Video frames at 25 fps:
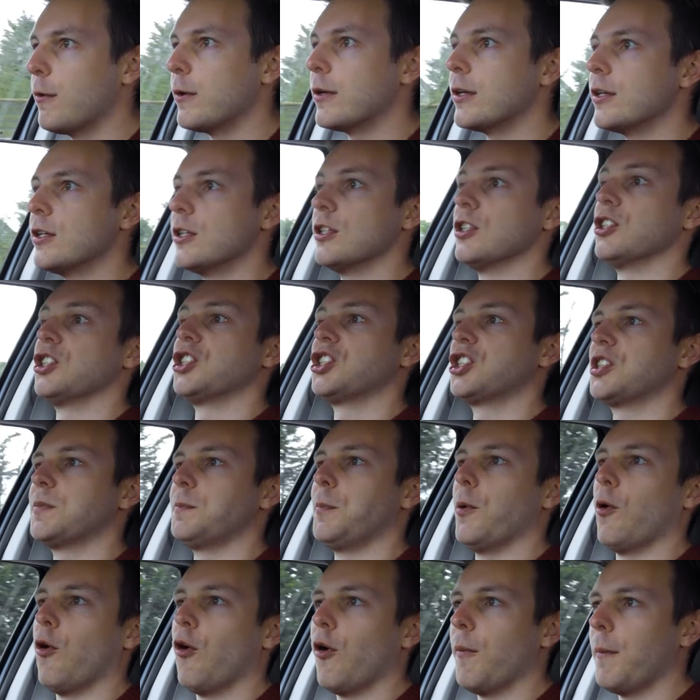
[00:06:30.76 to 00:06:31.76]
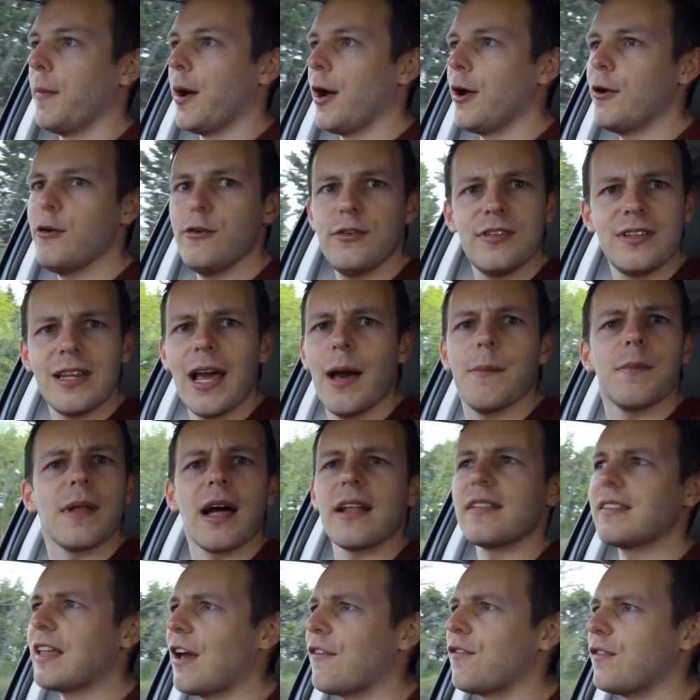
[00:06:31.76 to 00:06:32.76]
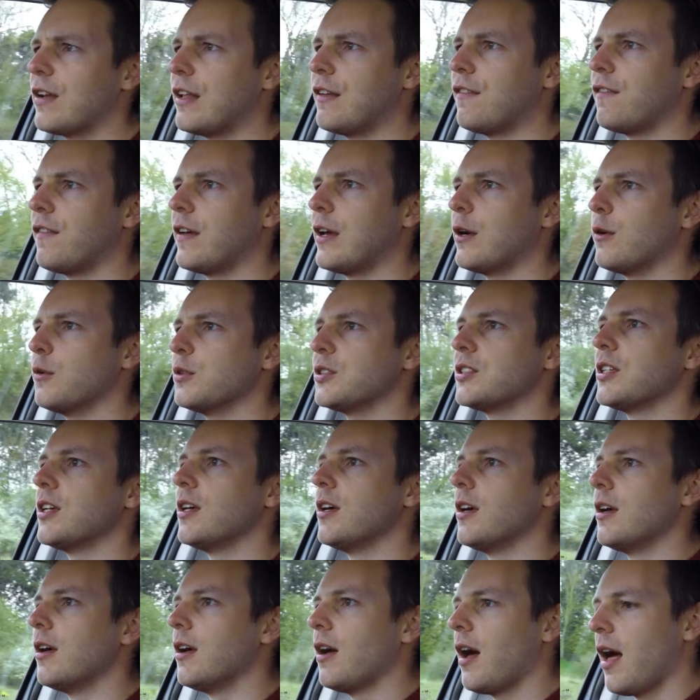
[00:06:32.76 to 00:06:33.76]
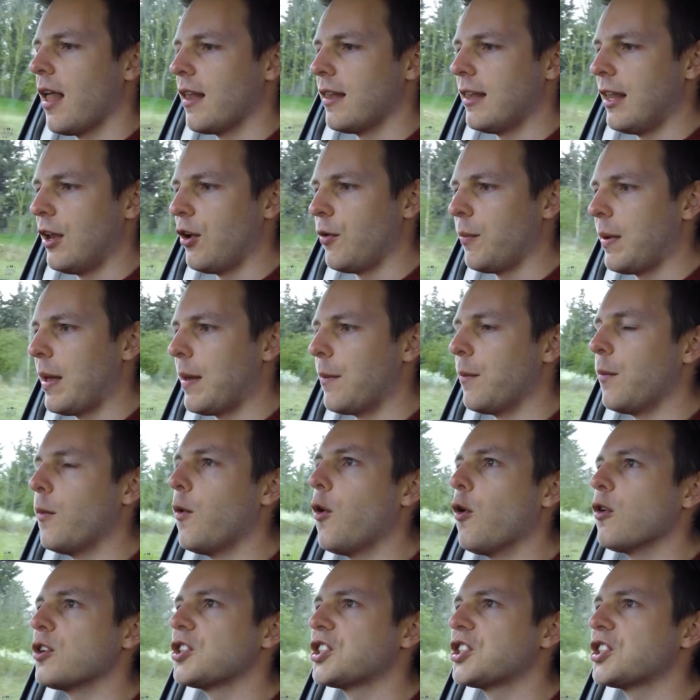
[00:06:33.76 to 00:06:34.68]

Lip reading: and sport mode. Yep, that definitely feels a little bit more